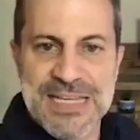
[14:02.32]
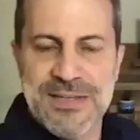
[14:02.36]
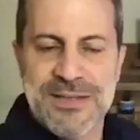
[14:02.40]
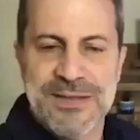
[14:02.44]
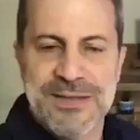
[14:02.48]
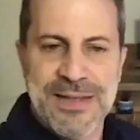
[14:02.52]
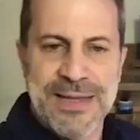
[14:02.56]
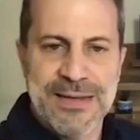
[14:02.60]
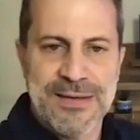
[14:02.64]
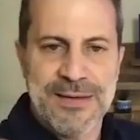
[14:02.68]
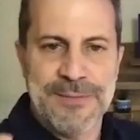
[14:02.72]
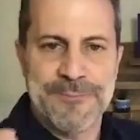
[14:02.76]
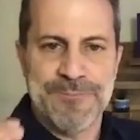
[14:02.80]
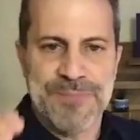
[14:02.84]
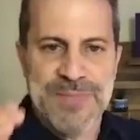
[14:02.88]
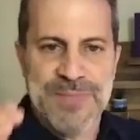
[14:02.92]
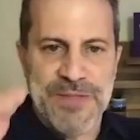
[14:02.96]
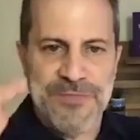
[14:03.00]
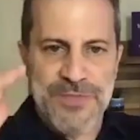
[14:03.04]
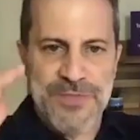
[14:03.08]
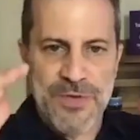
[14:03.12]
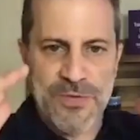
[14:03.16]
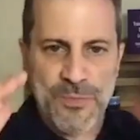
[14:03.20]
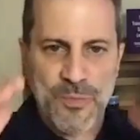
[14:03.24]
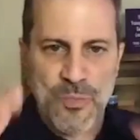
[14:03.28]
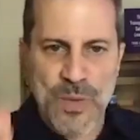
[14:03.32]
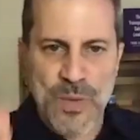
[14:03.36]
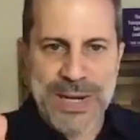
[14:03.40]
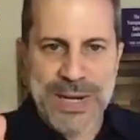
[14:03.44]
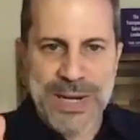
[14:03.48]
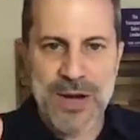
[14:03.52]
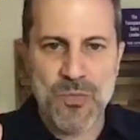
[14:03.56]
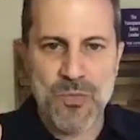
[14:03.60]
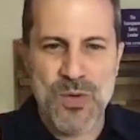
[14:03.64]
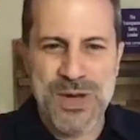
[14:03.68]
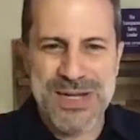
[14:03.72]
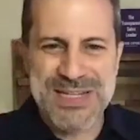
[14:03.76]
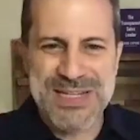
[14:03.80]
like, if your one
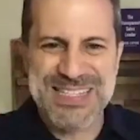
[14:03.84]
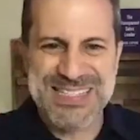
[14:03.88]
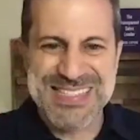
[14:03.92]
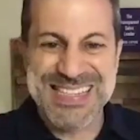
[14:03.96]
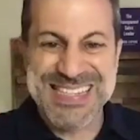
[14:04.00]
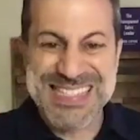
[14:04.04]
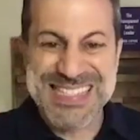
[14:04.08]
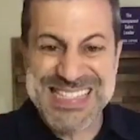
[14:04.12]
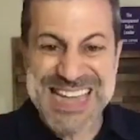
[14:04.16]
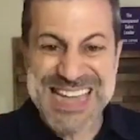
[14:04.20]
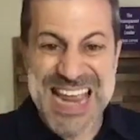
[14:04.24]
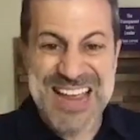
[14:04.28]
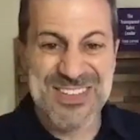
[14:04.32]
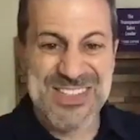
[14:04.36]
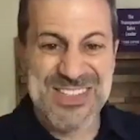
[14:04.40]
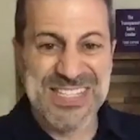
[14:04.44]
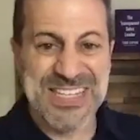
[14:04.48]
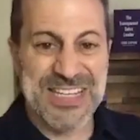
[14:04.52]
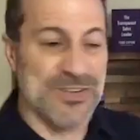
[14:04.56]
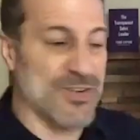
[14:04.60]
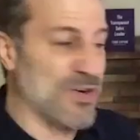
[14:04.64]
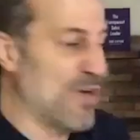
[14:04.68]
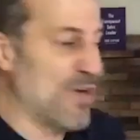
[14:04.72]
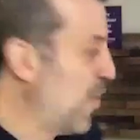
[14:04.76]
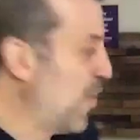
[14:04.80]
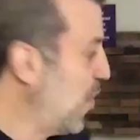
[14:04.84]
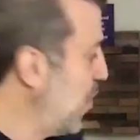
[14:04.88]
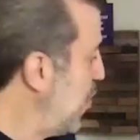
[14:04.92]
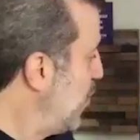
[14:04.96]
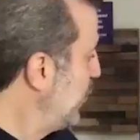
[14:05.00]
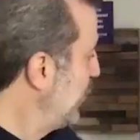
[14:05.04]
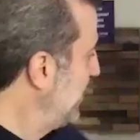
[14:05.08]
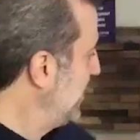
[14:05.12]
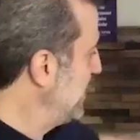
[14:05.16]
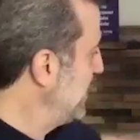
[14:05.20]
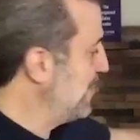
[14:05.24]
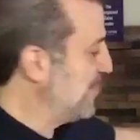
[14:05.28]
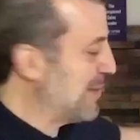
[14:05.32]
on ones as a sales leader are
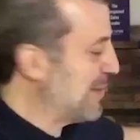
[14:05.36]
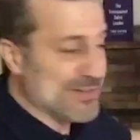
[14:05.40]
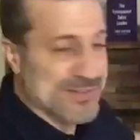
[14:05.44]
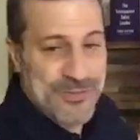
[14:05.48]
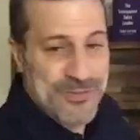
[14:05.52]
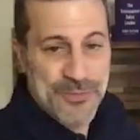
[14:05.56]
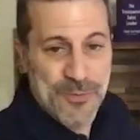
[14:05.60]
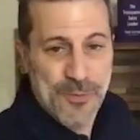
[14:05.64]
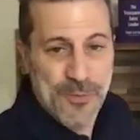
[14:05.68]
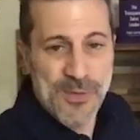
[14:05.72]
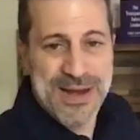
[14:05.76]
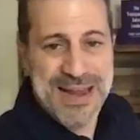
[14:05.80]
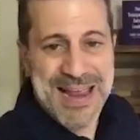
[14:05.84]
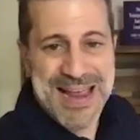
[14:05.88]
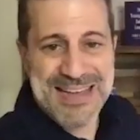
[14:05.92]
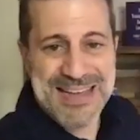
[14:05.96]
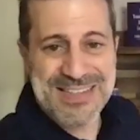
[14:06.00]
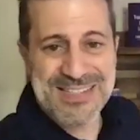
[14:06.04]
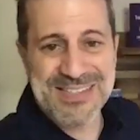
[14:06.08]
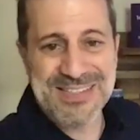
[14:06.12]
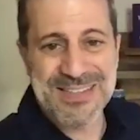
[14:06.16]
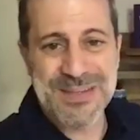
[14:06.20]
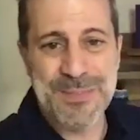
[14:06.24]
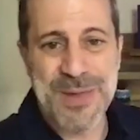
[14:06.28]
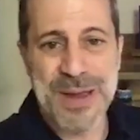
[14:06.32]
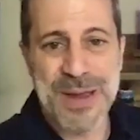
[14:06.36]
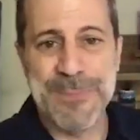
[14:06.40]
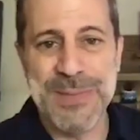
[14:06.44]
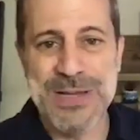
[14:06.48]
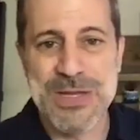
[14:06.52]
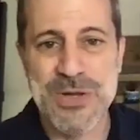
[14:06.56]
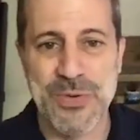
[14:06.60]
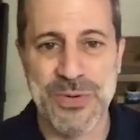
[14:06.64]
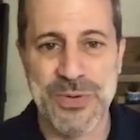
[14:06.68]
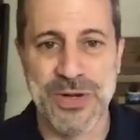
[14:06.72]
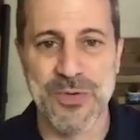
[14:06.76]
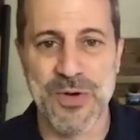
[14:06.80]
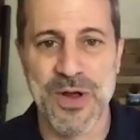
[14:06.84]
only about the forecast, you might be
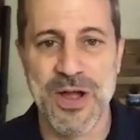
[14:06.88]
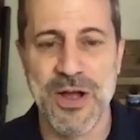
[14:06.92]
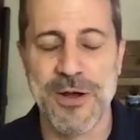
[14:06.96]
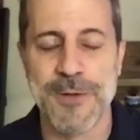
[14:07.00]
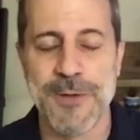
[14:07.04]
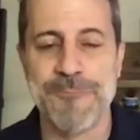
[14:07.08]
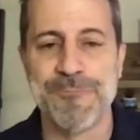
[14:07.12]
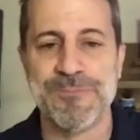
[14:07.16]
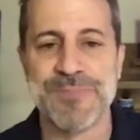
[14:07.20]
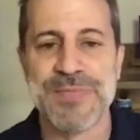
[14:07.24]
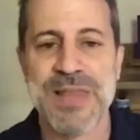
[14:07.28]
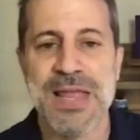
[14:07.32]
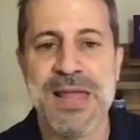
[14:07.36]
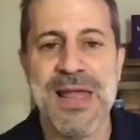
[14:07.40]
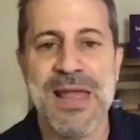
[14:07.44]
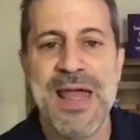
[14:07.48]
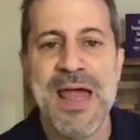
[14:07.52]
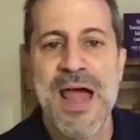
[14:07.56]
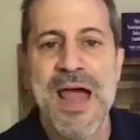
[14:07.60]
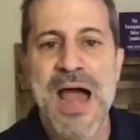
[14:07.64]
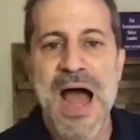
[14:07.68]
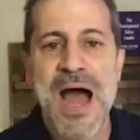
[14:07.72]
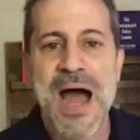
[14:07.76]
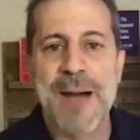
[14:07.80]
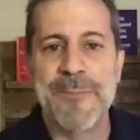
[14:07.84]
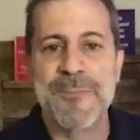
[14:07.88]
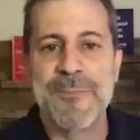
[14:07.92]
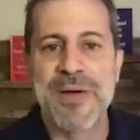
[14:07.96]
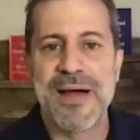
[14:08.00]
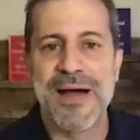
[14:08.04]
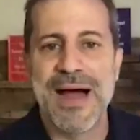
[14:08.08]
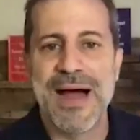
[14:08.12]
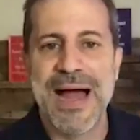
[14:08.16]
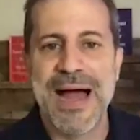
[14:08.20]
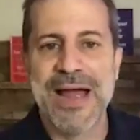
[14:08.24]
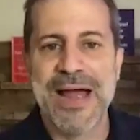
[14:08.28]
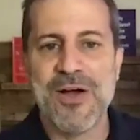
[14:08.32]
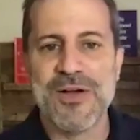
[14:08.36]
doing it wrong. Um,
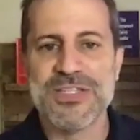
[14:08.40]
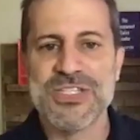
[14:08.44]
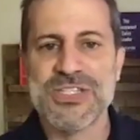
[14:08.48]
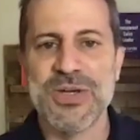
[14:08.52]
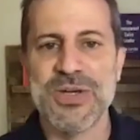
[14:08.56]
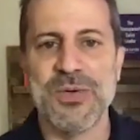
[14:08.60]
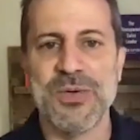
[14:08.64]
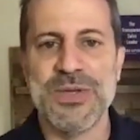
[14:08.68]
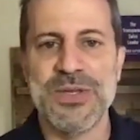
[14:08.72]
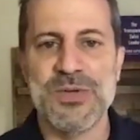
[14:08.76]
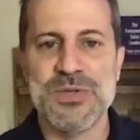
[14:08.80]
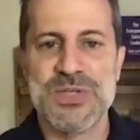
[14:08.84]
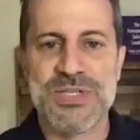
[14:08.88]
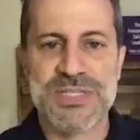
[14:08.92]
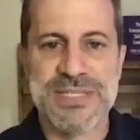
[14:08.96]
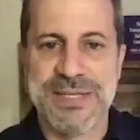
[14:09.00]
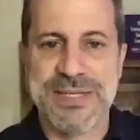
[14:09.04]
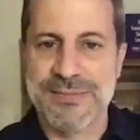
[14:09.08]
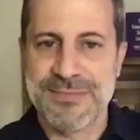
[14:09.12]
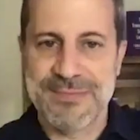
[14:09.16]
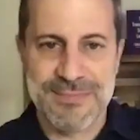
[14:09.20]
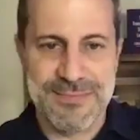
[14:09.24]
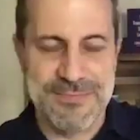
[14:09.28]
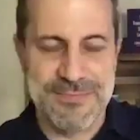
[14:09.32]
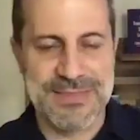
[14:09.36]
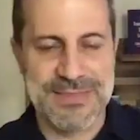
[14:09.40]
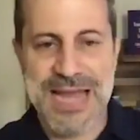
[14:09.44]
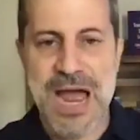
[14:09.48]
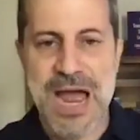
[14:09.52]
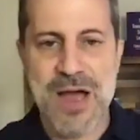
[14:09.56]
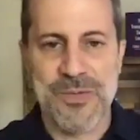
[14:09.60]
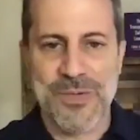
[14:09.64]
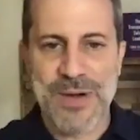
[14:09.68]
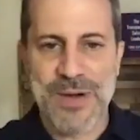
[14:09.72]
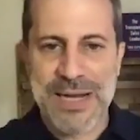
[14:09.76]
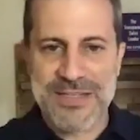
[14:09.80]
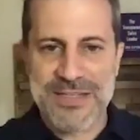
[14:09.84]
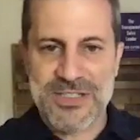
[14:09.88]
I also used it
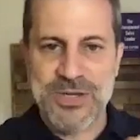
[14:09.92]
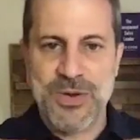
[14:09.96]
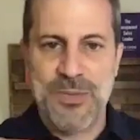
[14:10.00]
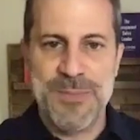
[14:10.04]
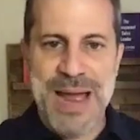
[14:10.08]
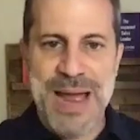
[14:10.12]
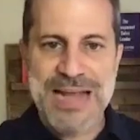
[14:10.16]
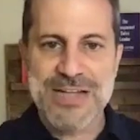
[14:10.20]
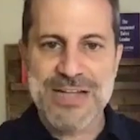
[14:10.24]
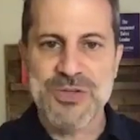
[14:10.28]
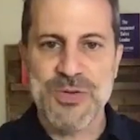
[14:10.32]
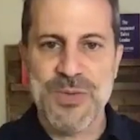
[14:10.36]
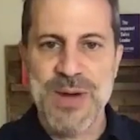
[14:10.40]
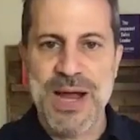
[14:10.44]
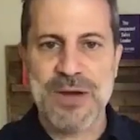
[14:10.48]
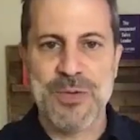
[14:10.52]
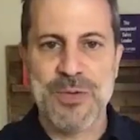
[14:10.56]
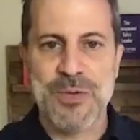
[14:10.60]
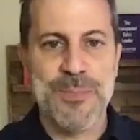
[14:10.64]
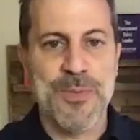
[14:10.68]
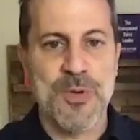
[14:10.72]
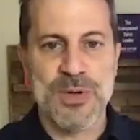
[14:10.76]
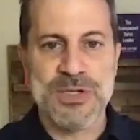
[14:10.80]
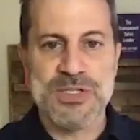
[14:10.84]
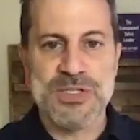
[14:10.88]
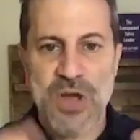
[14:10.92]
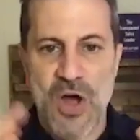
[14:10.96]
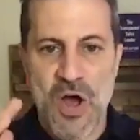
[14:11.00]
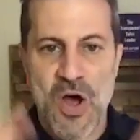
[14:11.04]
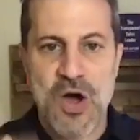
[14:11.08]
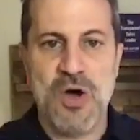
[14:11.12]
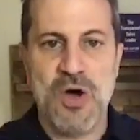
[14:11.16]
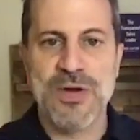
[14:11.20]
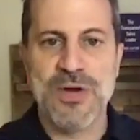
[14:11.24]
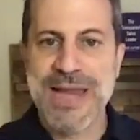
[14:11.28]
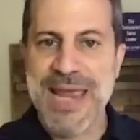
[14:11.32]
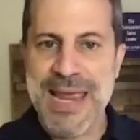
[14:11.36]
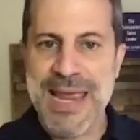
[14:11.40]
down, right? So my direct reports
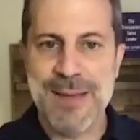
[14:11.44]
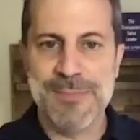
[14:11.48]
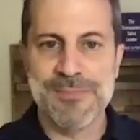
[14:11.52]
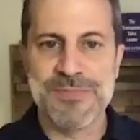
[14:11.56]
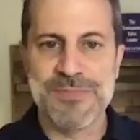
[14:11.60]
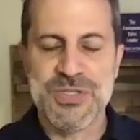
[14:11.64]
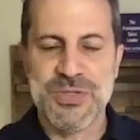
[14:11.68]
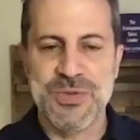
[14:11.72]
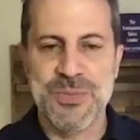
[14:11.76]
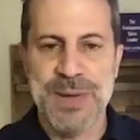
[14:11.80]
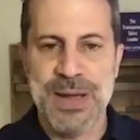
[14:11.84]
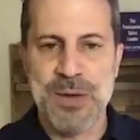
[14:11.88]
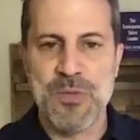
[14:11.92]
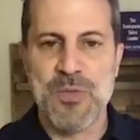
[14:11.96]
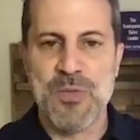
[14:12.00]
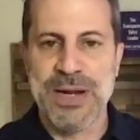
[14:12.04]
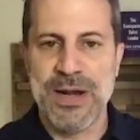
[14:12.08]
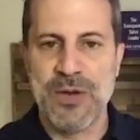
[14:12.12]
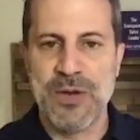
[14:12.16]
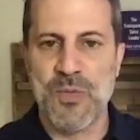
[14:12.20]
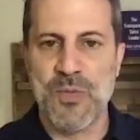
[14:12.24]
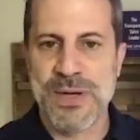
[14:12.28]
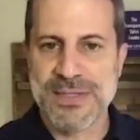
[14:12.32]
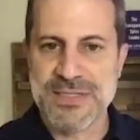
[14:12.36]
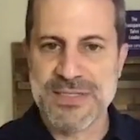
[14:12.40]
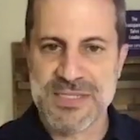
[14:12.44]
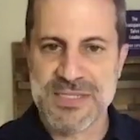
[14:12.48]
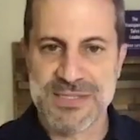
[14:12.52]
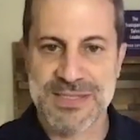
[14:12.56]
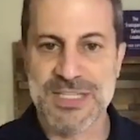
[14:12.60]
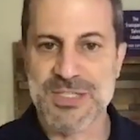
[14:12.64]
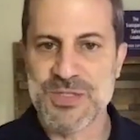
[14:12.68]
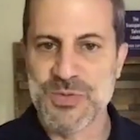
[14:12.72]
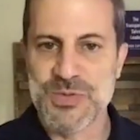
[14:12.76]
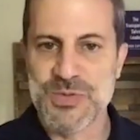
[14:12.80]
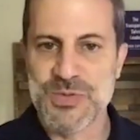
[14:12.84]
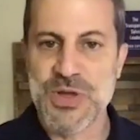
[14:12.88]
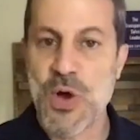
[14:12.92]
all came to my one on ones.
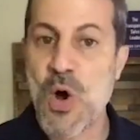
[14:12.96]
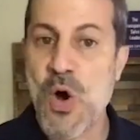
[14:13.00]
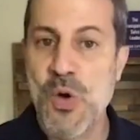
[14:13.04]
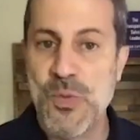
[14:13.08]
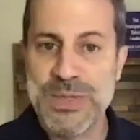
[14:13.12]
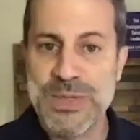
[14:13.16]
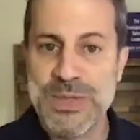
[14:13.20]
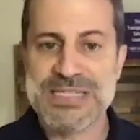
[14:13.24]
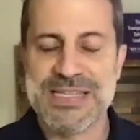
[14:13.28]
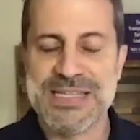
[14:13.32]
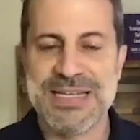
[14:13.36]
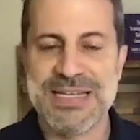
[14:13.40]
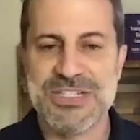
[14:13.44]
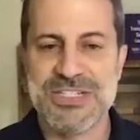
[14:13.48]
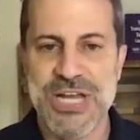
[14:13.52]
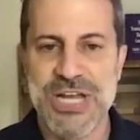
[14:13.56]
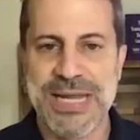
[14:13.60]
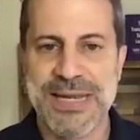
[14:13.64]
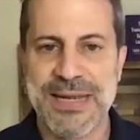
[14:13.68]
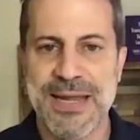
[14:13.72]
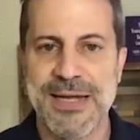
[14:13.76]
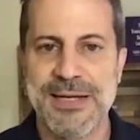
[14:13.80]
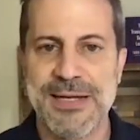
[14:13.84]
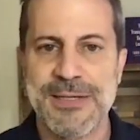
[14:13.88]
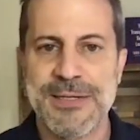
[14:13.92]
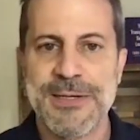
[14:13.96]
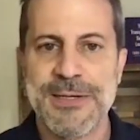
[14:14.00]
This was always the agenda,